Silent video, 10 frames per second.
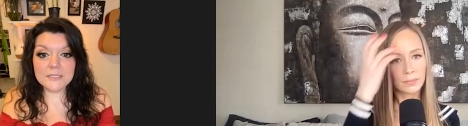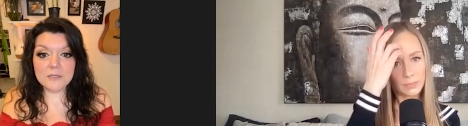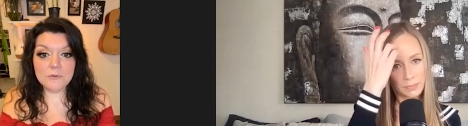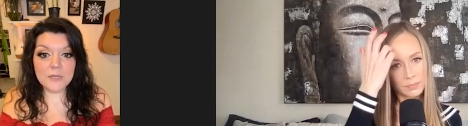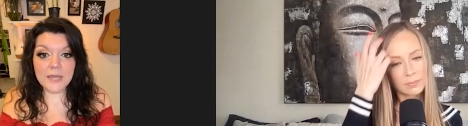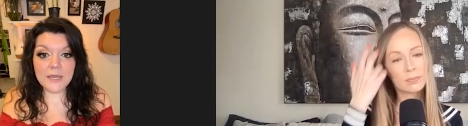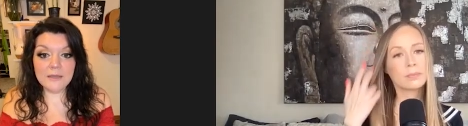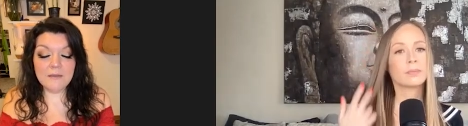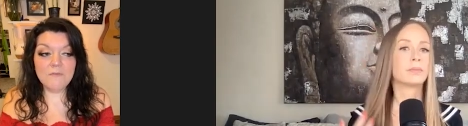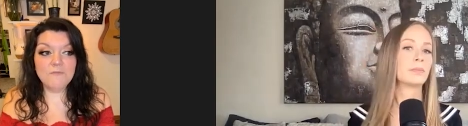Speaker 1: that you can get
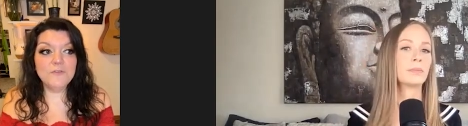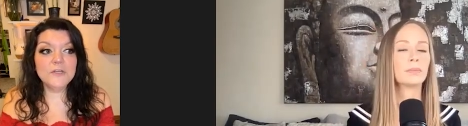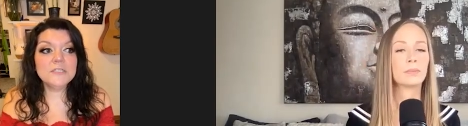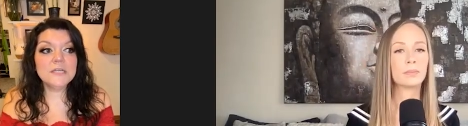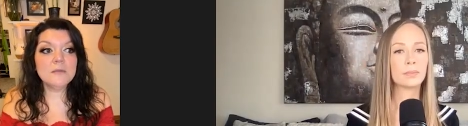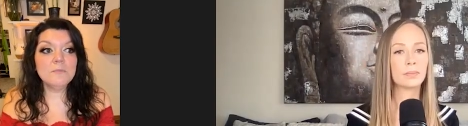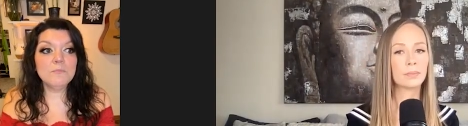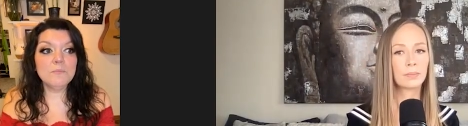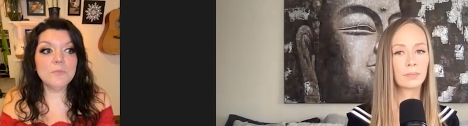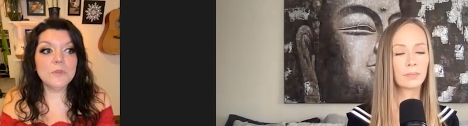it feels like
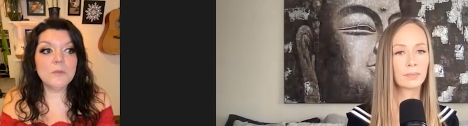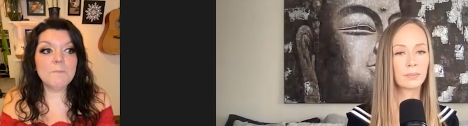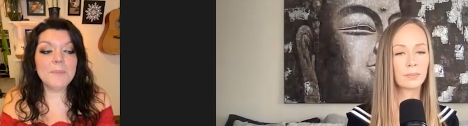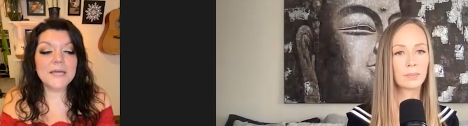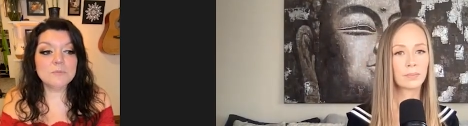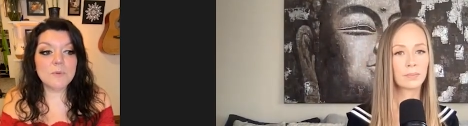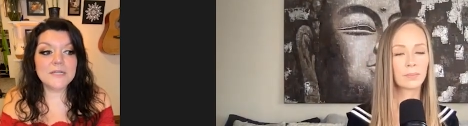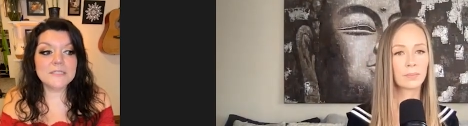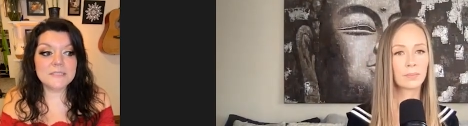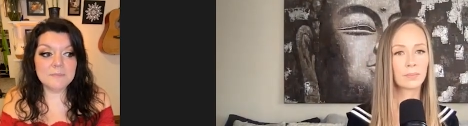the the best way
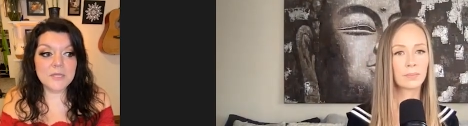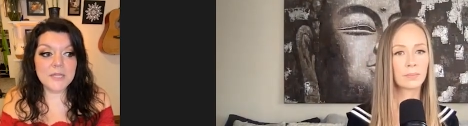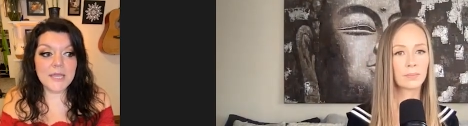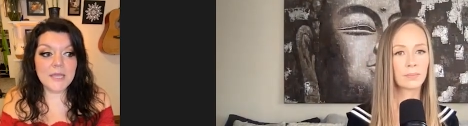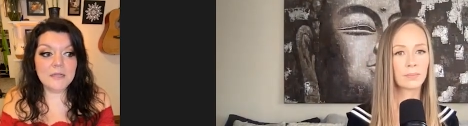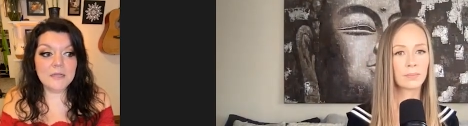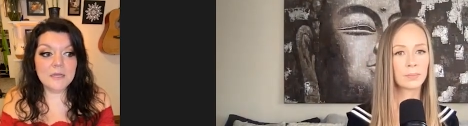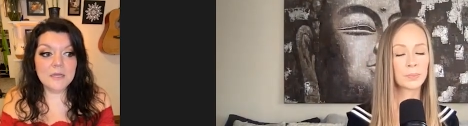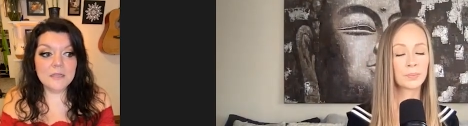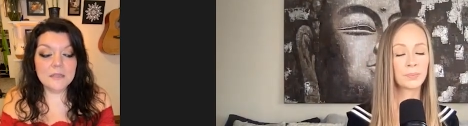to simulate
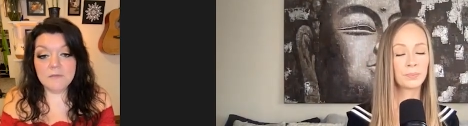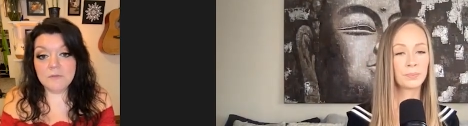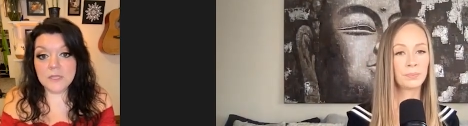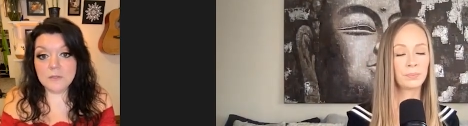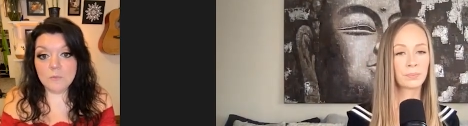living in the